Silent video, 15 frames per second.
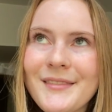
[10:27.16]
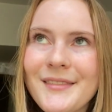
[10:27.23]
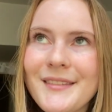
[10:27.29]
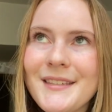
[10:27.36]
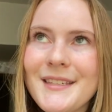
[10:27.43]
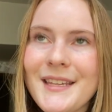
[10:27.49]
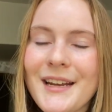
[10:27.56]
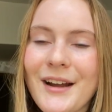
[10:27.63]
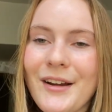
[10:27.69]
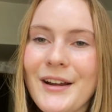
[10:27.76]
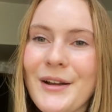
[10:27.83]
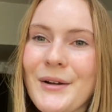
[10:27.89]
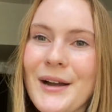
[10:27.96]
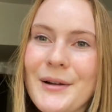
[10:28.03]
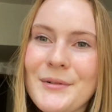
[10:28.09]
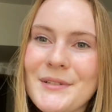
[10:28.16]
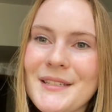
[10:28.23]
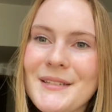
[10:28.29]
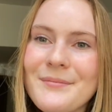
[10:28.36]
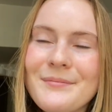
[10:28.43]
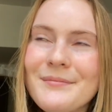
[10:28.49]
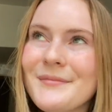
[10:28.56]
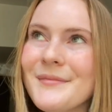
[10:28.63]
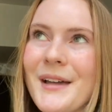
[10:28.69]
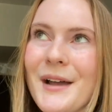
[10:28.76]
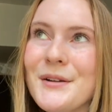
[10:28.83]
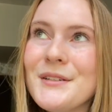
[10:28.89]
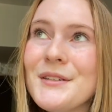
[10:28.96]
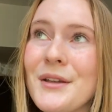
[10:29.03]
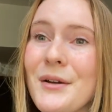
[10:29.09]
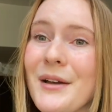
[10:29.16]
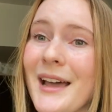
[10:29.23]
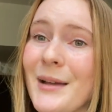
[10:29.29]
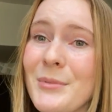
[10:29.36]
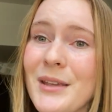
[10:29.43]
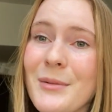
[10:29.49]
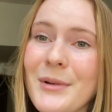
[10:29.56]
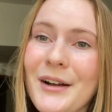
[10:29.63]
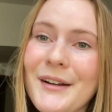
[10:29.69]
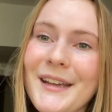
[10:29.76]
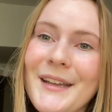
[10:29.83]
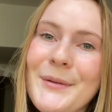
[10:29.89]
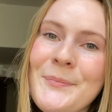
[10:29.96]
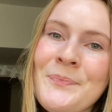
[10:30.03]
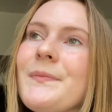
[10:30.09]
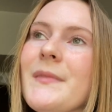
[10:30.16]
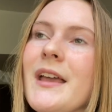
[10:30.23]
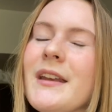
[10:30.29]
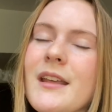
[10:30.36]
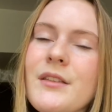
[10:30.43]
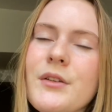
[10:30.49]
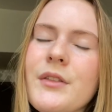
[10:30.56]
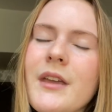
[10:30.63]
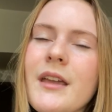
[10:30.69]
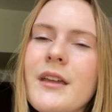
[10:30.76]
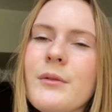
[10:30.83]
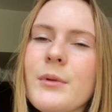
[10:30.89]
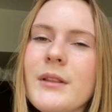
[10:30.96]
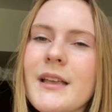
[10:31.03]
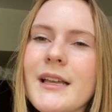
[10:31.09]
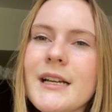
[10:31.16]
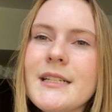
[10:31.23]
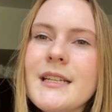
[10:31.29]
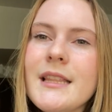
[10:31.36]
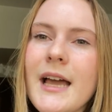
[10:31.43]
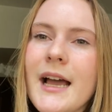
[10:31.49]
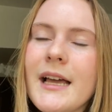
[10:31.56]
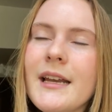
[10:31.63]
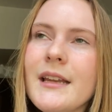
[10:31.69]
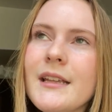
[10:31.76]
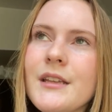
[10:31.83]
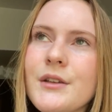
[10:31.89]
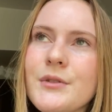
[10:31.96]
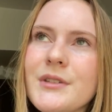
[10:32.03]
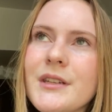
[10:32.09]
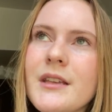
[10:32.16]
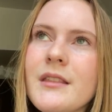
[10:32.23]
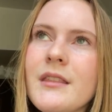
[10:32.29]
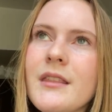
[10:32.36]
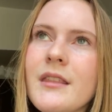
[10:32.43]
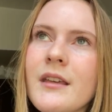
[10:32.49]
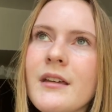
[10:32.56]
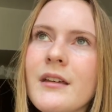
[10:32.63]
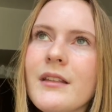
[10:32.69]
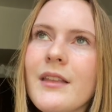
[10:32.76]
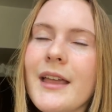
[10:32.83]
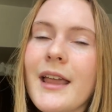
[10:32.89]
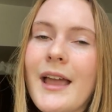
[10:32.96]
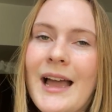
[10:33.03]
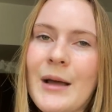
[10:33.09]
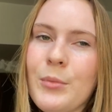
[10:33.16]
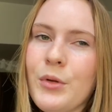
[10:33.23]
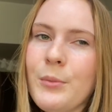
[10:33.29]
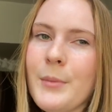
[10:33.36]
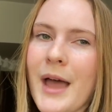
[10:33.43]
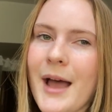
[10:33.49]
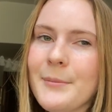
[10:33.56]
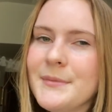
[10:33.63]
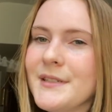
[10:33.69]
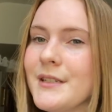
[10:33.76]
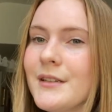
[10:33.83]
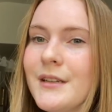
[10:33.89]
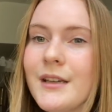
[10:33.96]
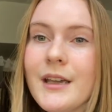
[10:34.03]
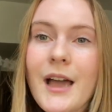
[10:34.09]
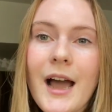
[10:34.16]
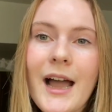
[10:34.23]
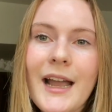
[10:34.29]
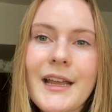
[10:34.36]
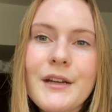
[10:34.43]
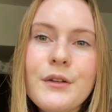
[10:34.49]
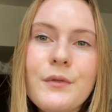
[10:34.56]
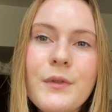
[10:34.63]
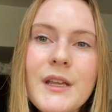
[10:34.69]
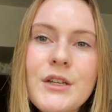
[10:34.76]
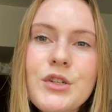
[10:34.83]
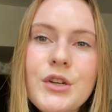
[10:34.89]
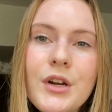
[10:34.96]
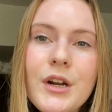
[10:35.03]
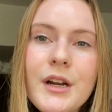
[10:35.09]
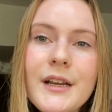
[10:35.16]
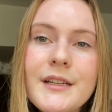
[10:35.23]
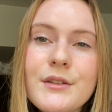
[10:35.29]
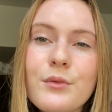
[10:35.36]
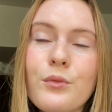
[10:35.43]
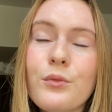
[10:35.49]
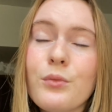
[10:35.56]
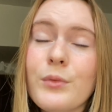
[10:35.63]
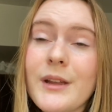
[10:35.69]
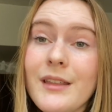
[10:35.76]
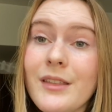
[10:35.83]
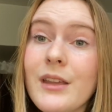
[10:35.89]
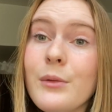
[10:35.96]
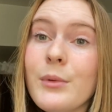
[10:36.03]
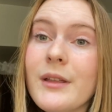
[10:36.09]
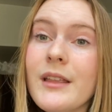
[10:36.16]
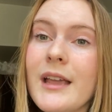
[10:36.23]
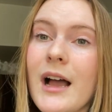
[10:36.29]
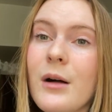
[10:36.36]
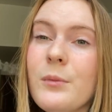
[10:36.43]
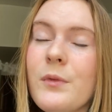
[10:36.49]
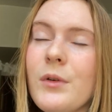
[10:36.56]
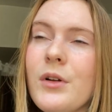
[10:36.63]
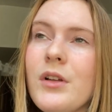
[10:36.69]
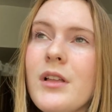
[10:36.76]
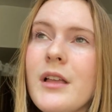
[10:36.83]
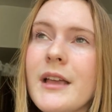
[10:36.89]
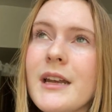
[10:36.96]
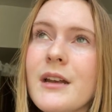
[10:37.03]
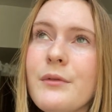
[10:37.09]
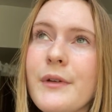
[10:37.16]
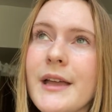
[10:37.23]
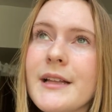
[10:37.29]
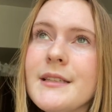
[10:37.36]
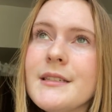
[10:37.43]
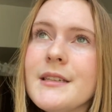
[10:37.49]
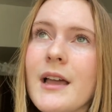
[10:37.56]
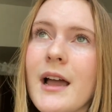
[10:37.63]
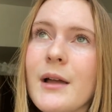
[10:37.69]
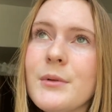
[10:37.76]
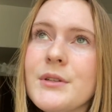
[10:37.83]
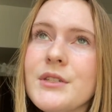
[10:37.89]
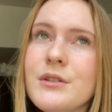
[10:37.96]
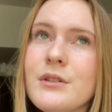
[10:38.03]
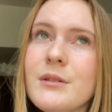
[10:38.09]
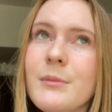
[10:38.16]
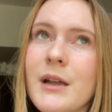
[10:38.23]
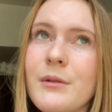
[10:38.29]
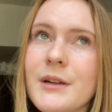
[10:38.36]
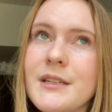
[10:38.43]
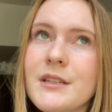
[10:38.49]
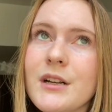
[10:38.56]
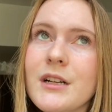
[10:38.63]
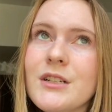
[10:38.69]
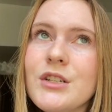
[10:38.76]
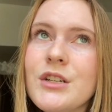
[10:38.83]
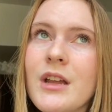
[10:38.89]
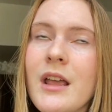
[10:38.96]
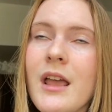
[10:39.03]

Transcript: scenario. I was so happy about it. Another thing related to that, using the like Apple Maps guide feature is really, really helpful. In advance, I was doing my research